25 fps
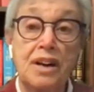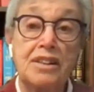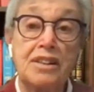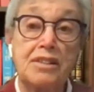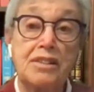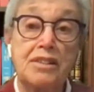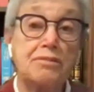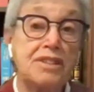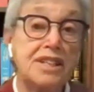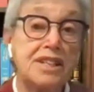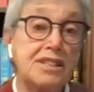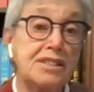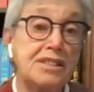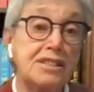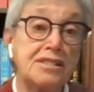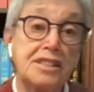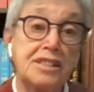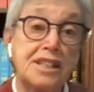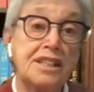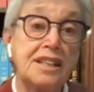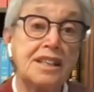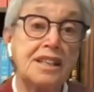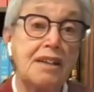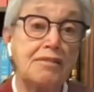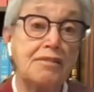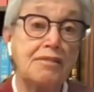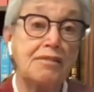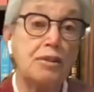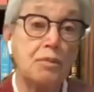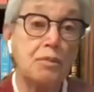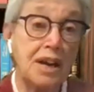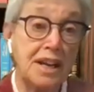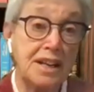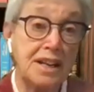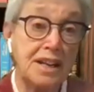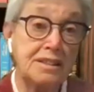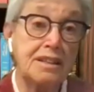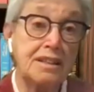one of the reasons he
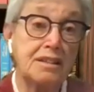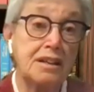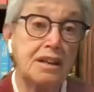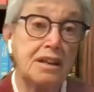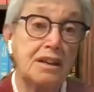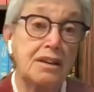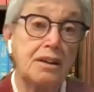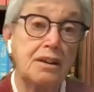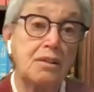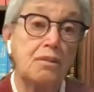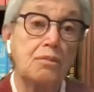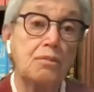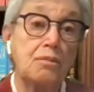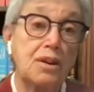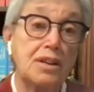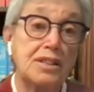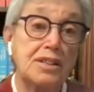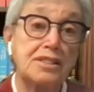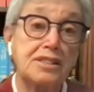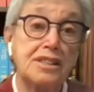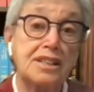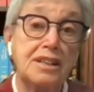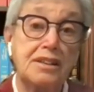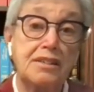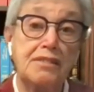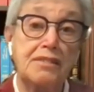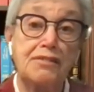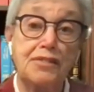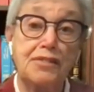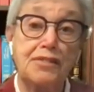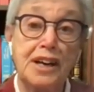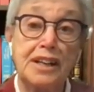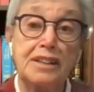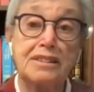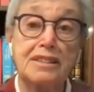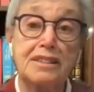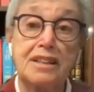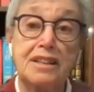never went was
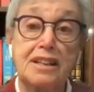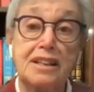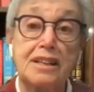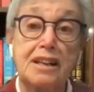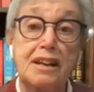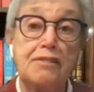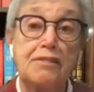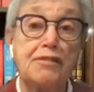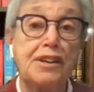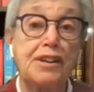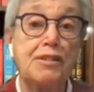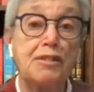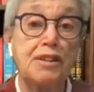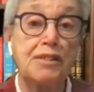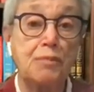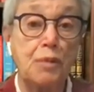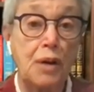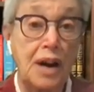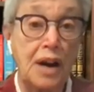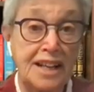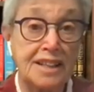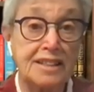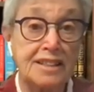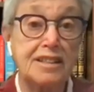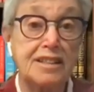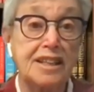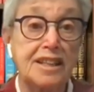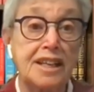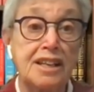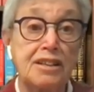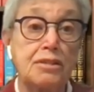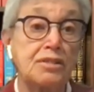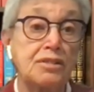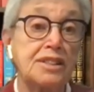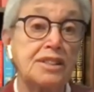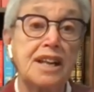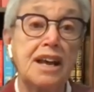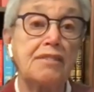he felt that if he
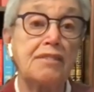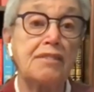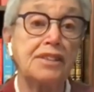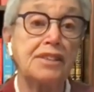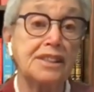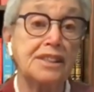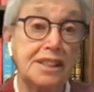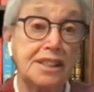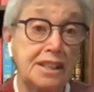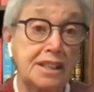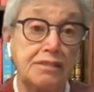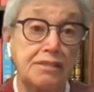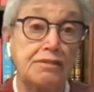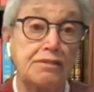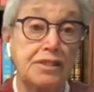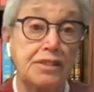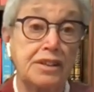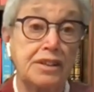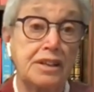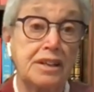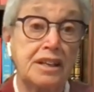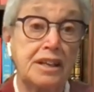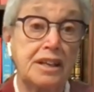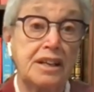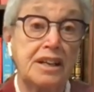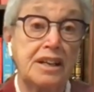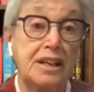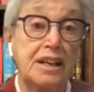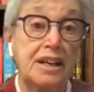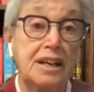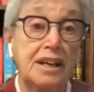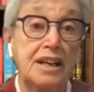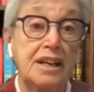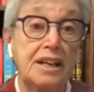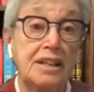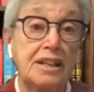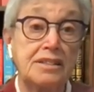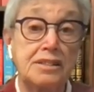went he could never leave
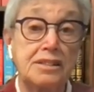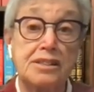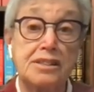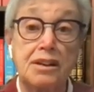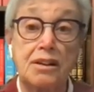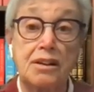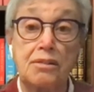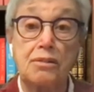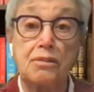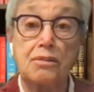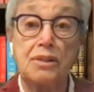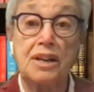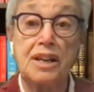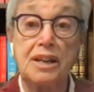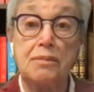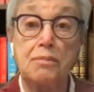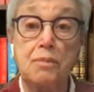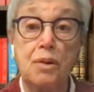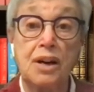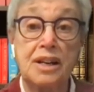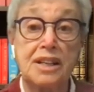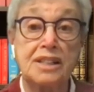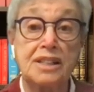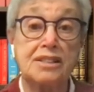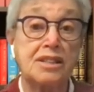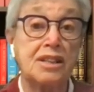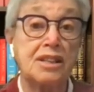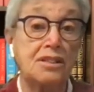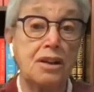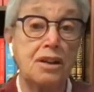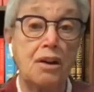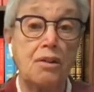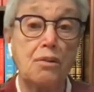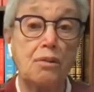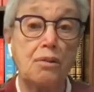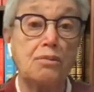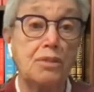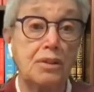and so he
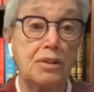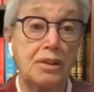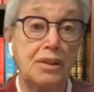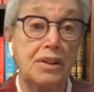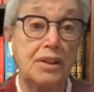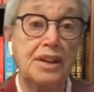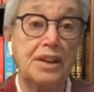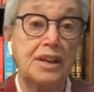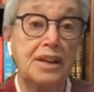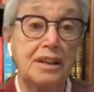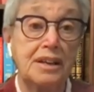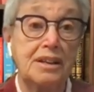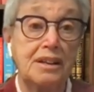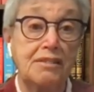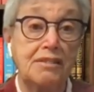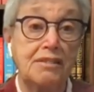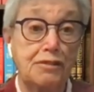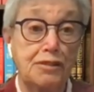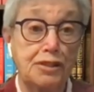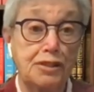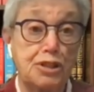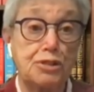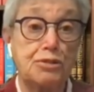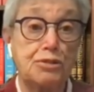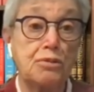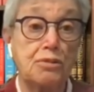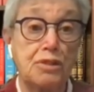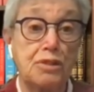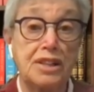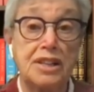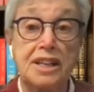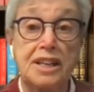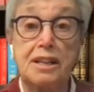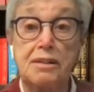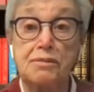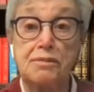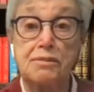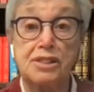wanted to know for
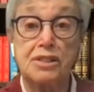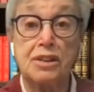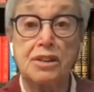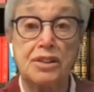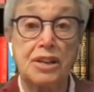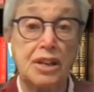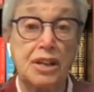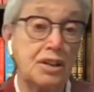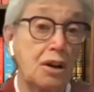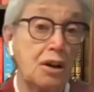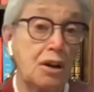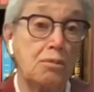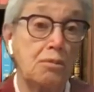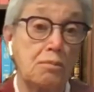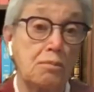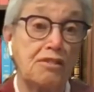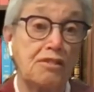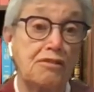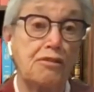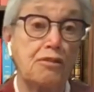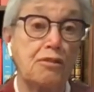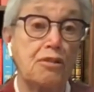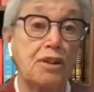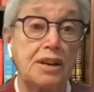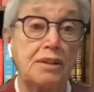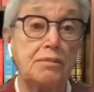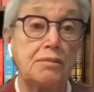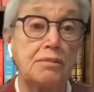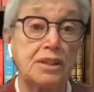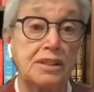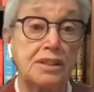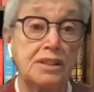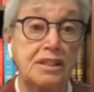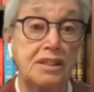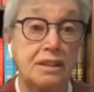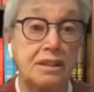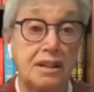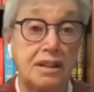sure that he was going to go
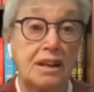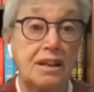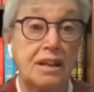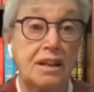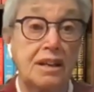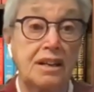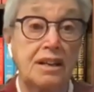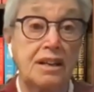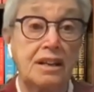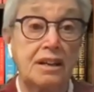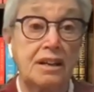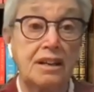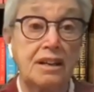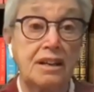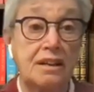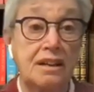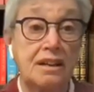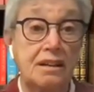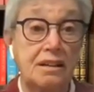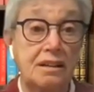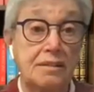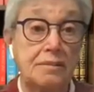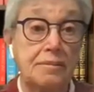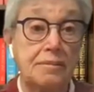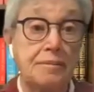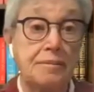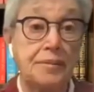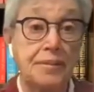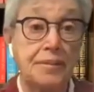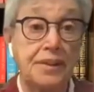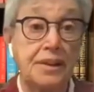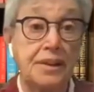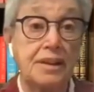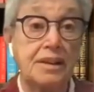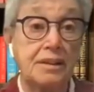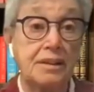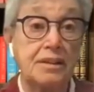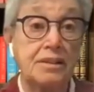before he would,
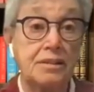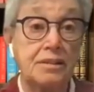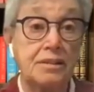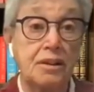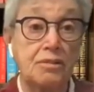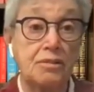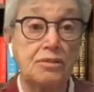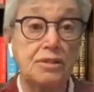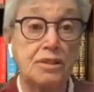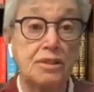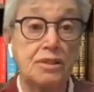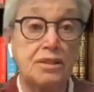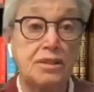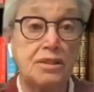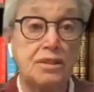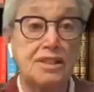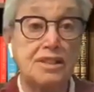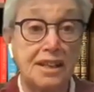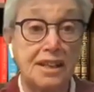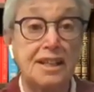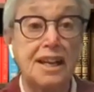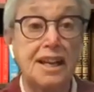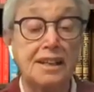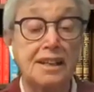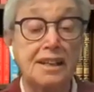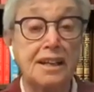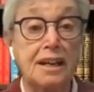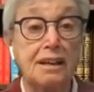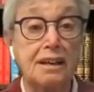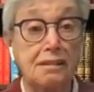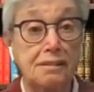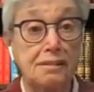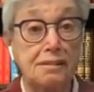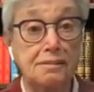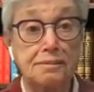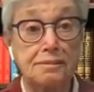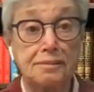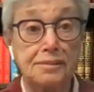um, you know, take
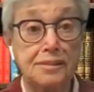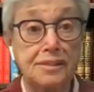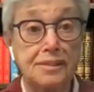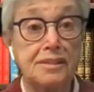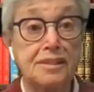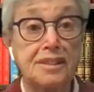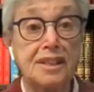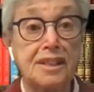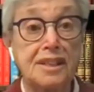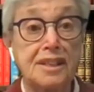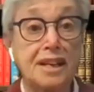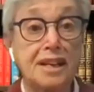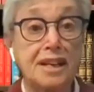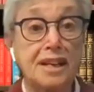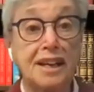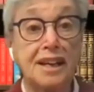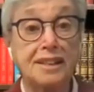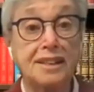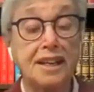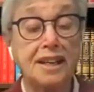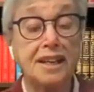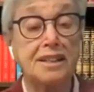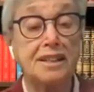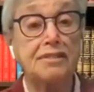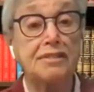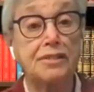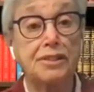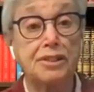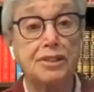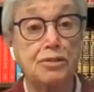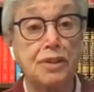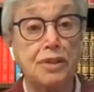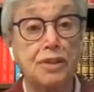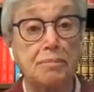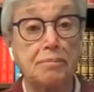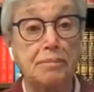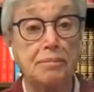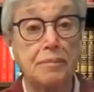that kind, take that
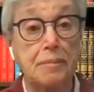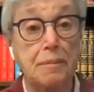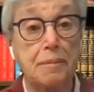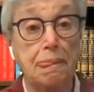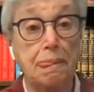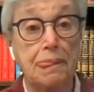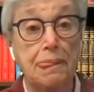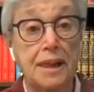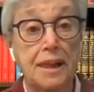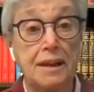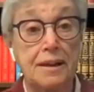kind yeah. of a trip.